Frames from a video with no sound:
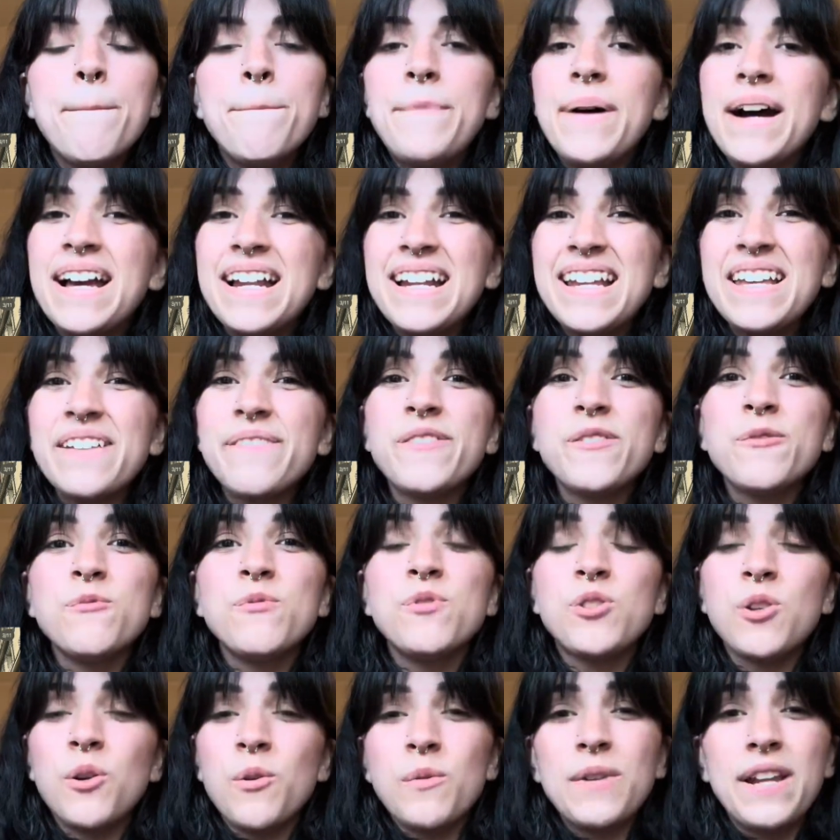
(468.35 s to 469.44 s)
But if you
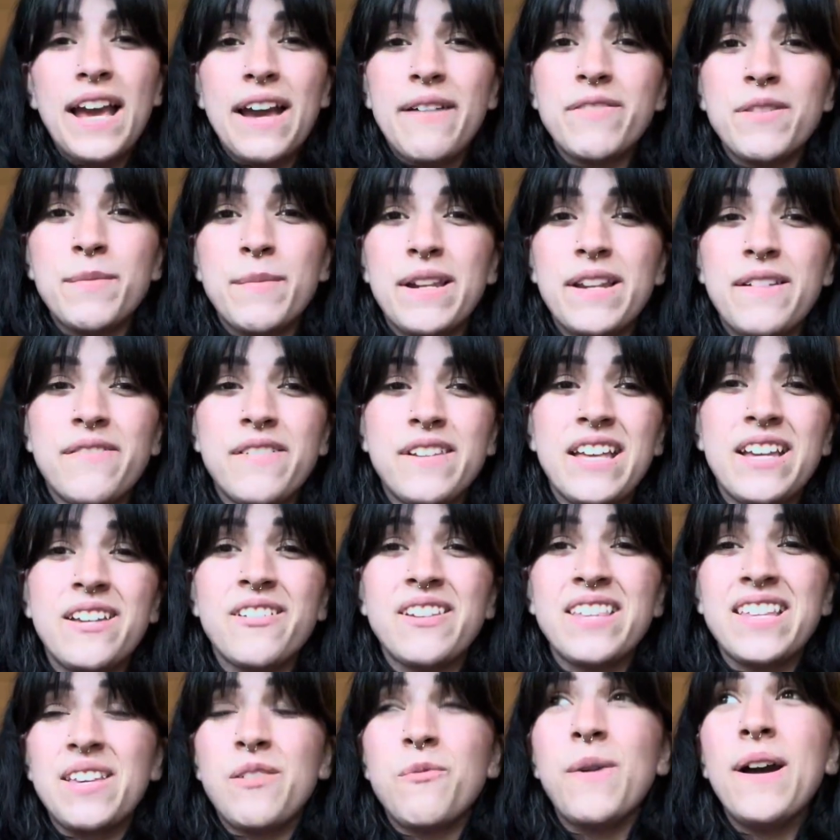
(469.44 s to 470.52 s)
don't have the money for that, you're
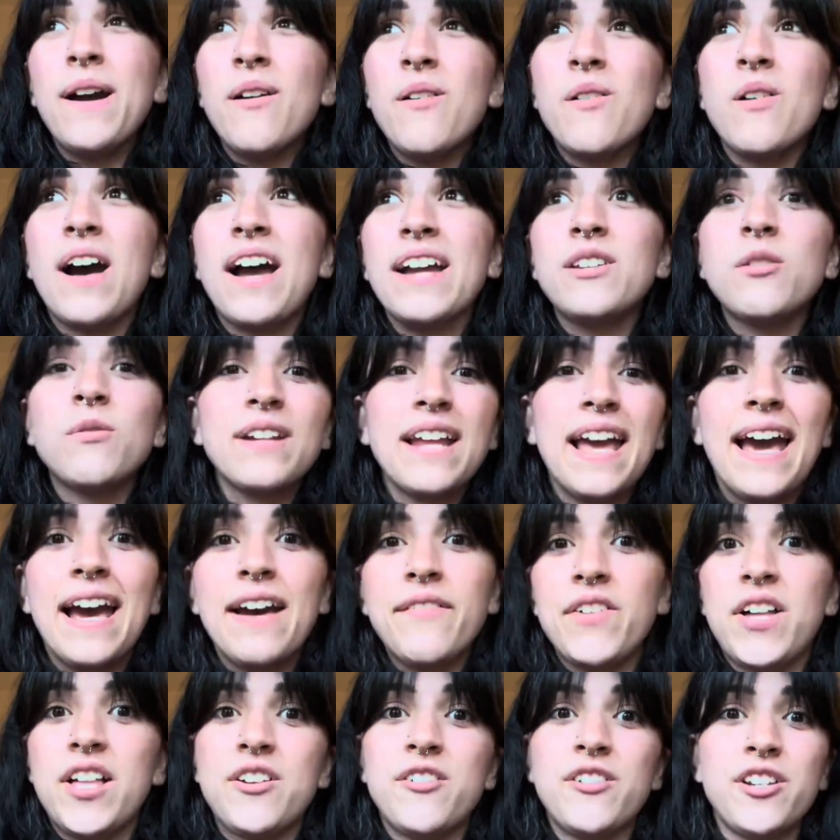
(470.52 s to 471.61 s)
thinking, wow, I don't
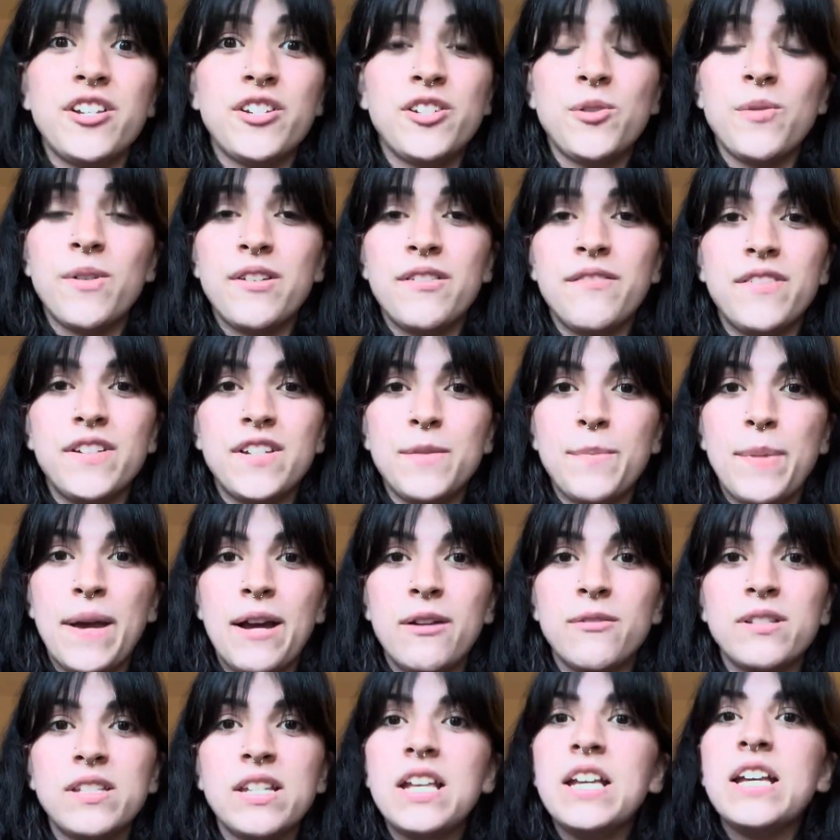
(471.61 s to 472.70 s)
have 100 to 250
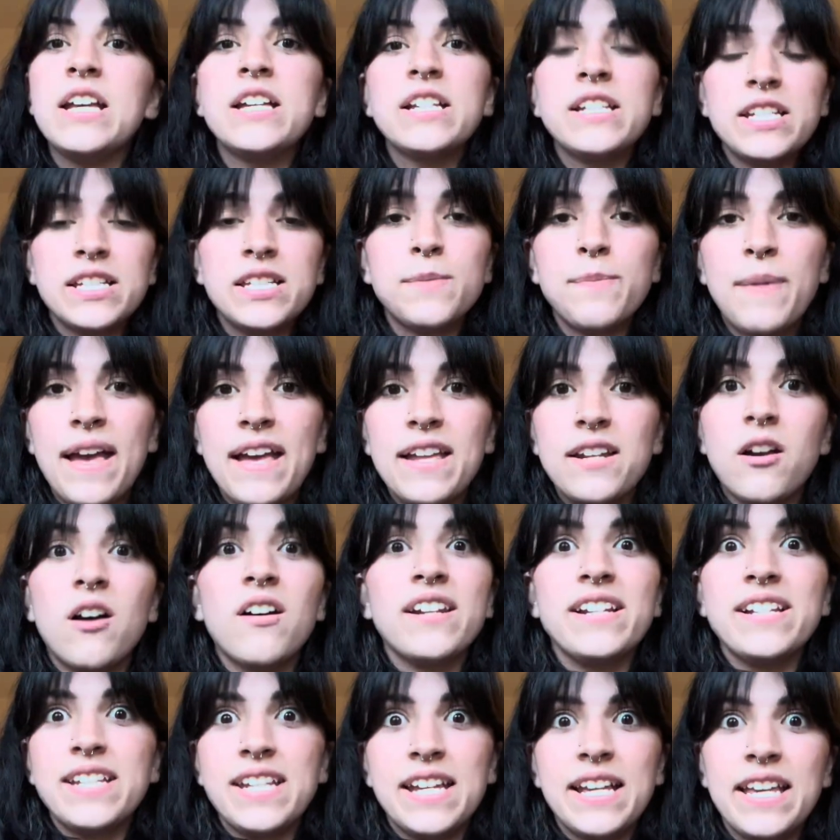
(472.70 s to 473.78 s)
pounds to spend on
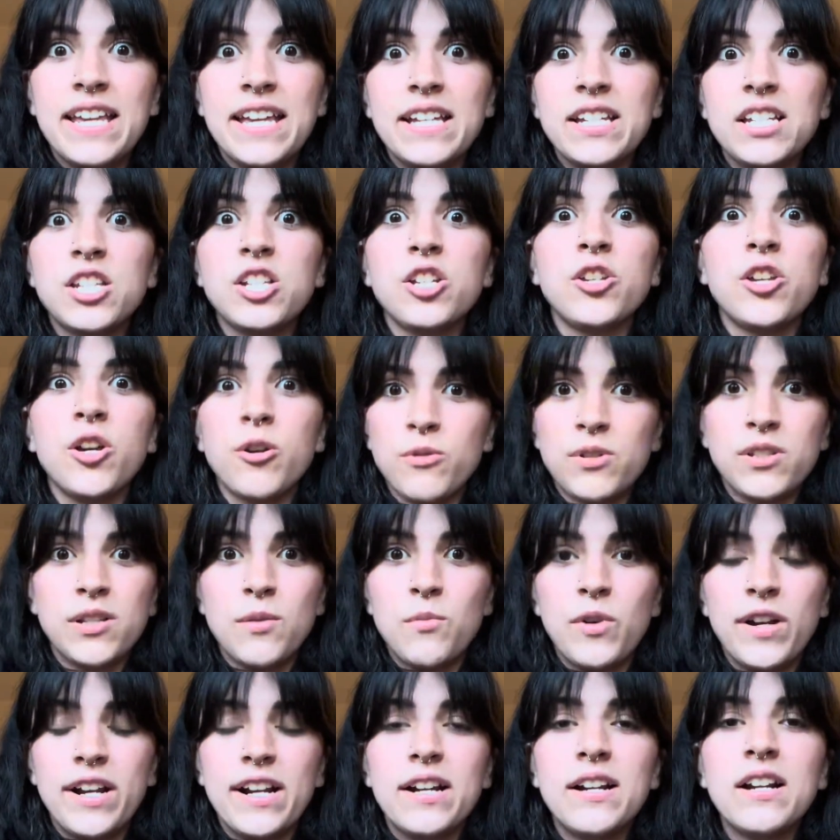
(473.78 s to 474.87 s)
a ticket to go
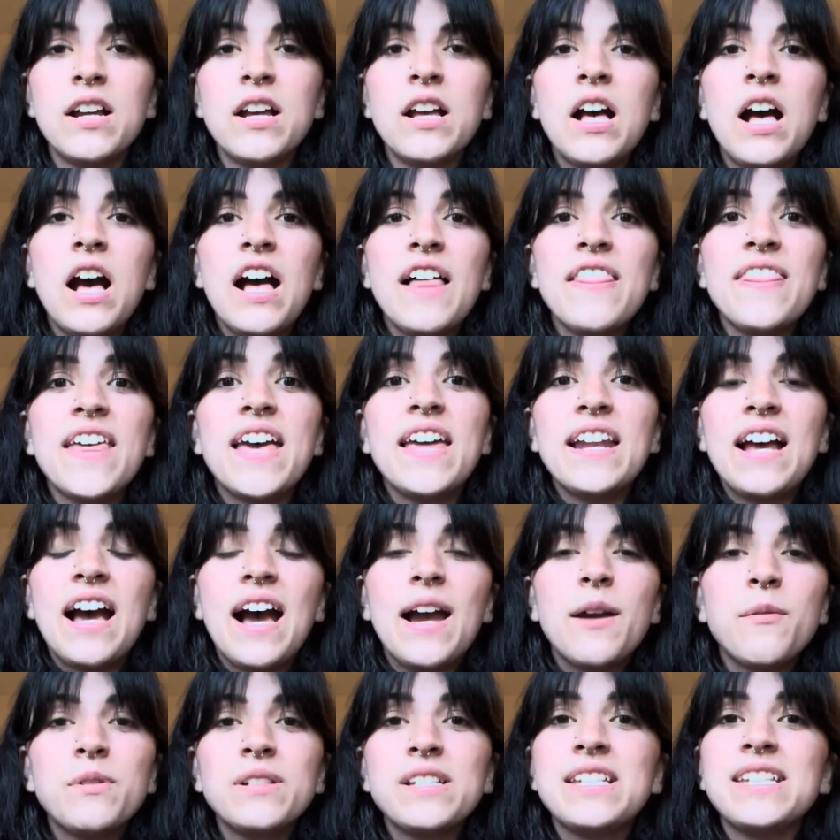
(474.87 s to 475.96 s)
somewhere, then
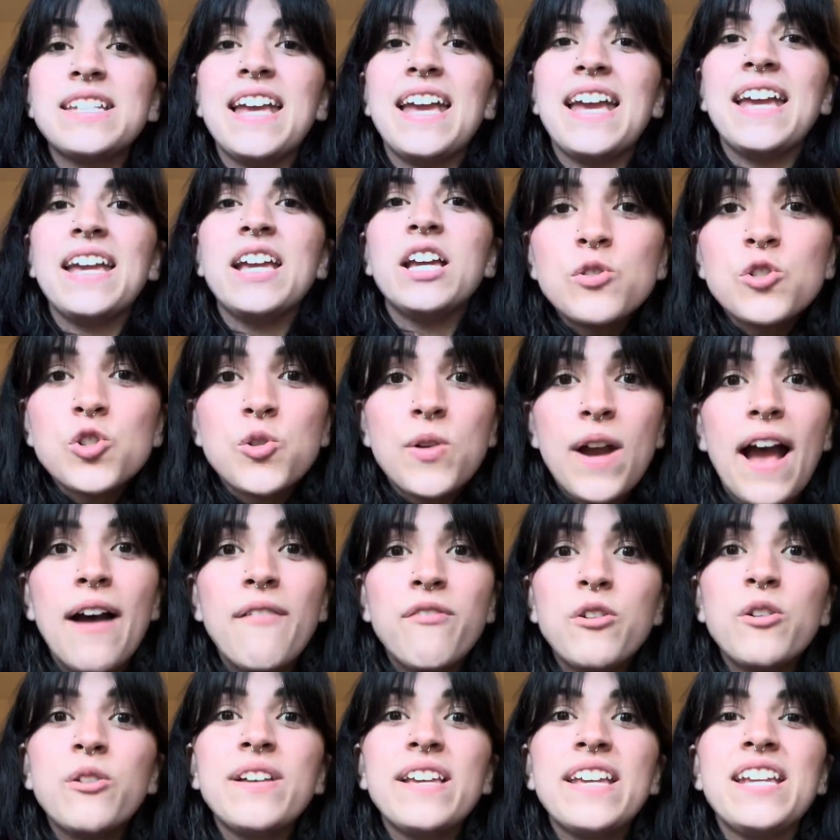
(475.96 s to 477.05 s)
I will say
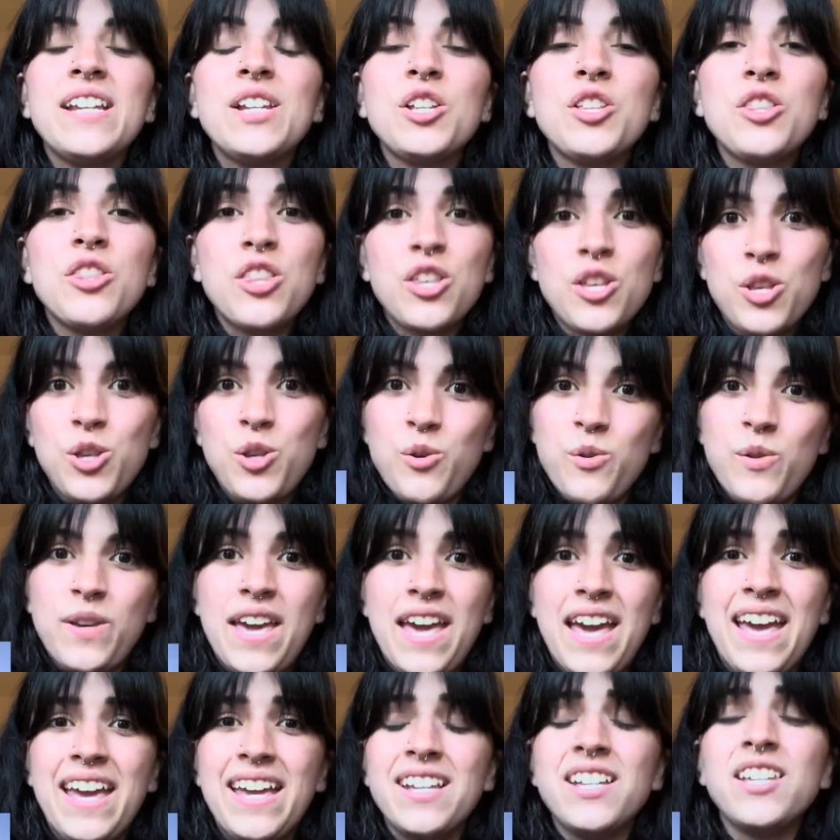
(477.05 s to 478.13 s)
travel in the
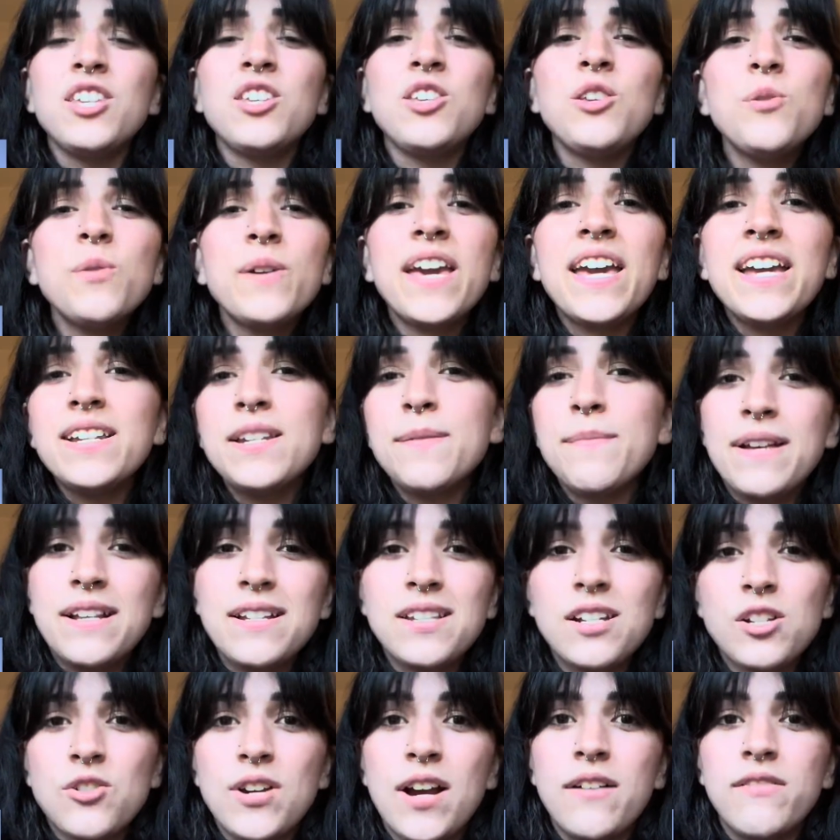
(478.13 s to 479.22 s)
UK. UK
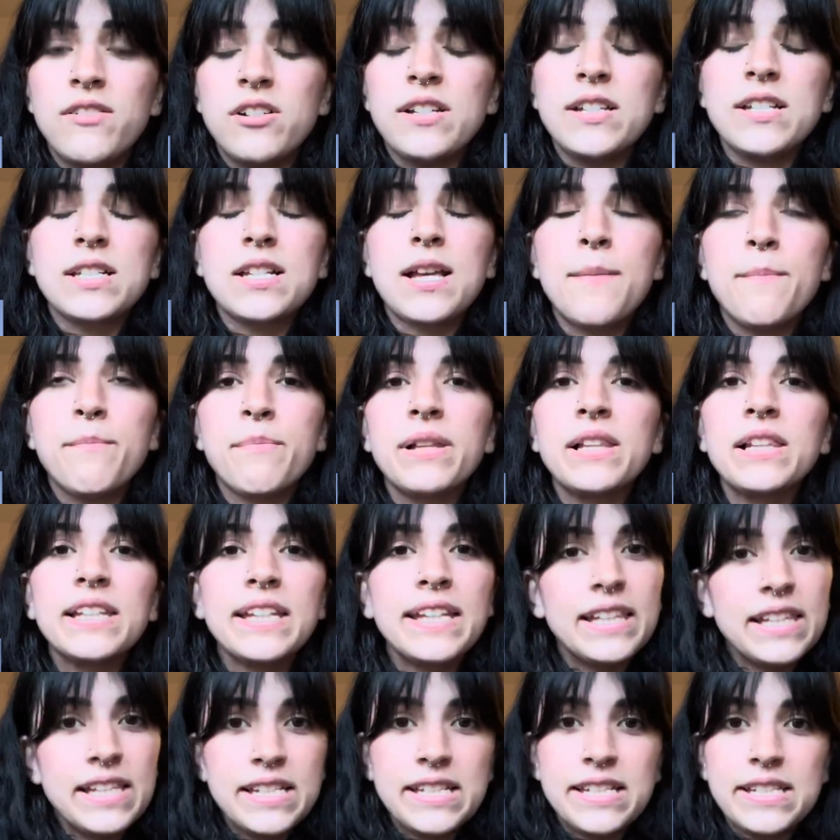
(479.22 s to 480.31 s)
domestic travel is
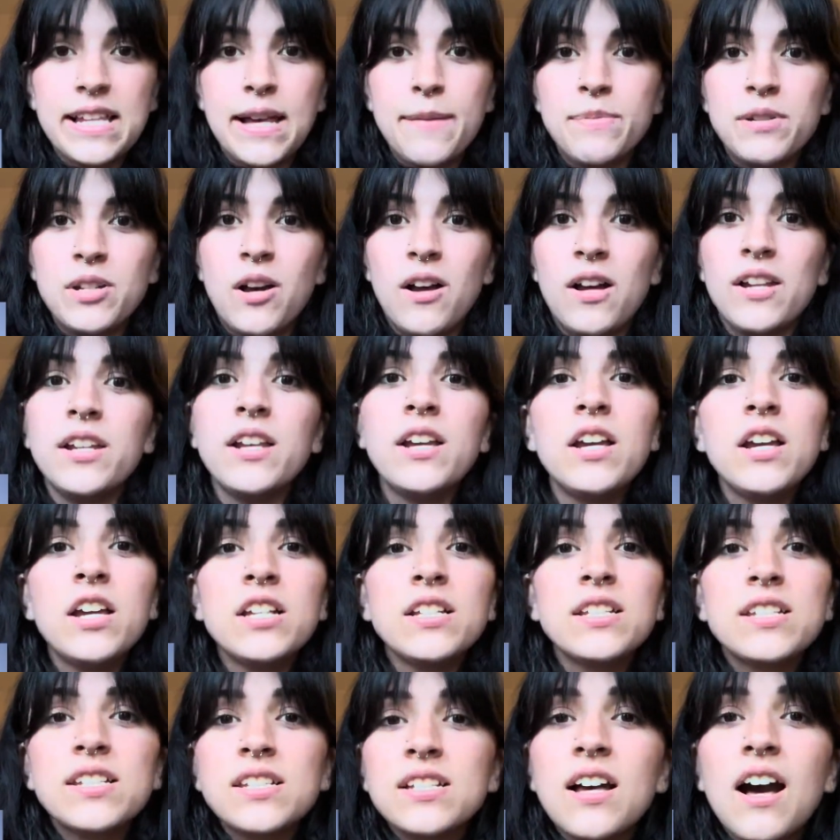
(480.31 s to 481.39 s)
completely slept on.
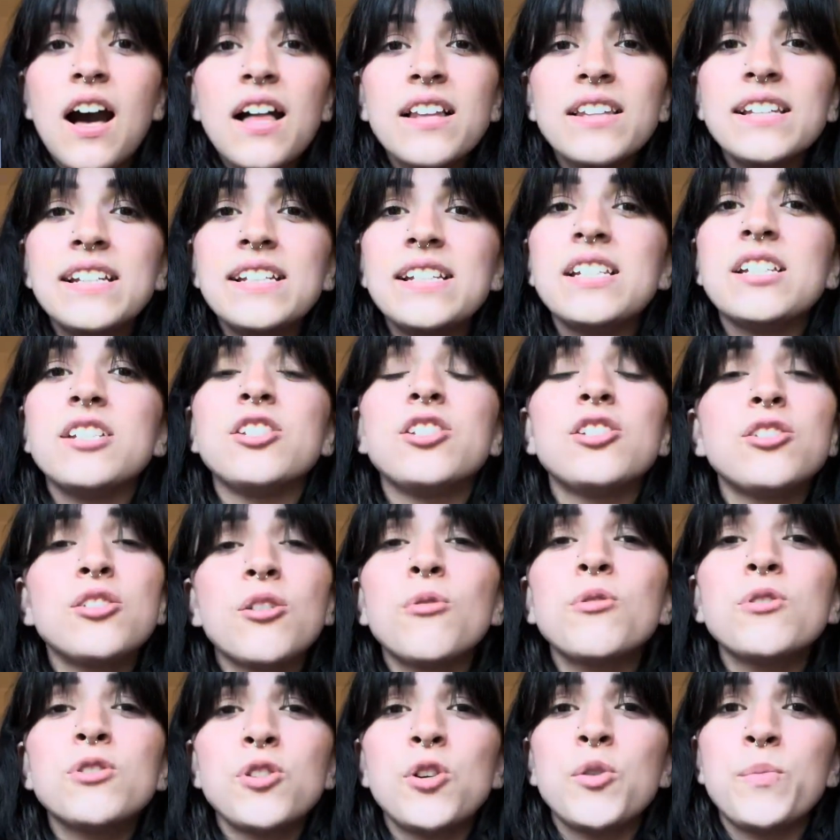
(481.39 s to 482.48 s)
Scotland is
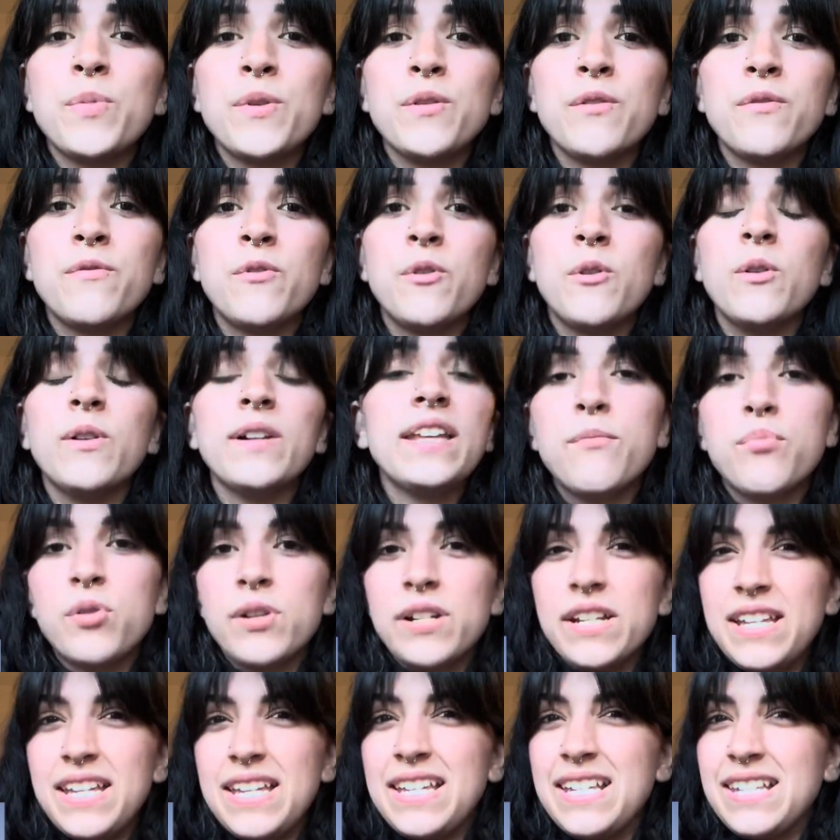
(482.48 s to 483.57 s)
so beautiful,
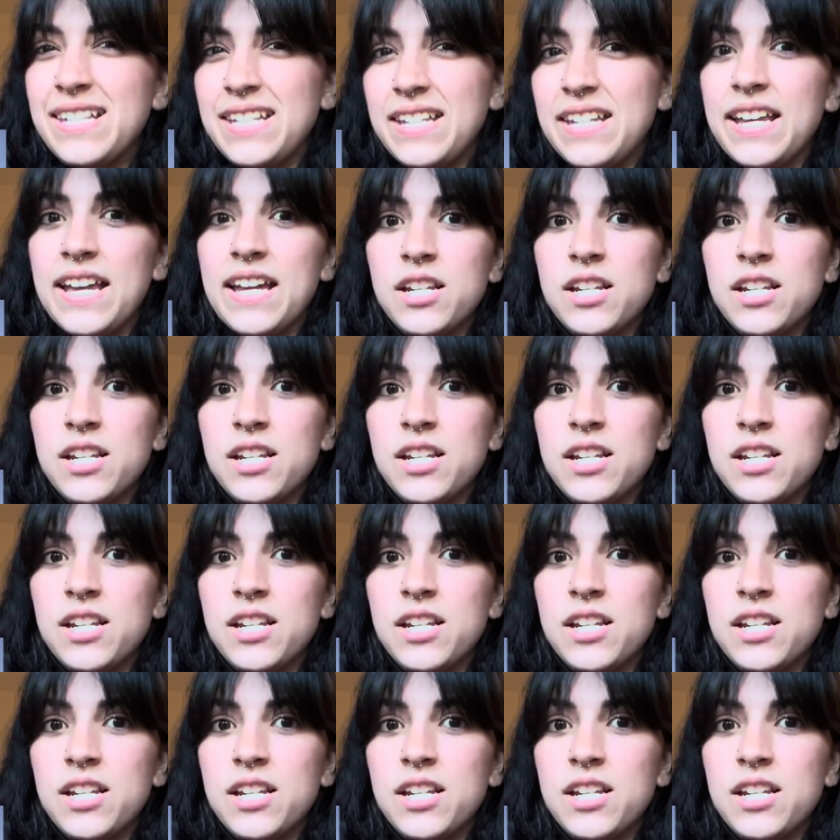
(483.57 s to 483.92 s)
pretty easy to get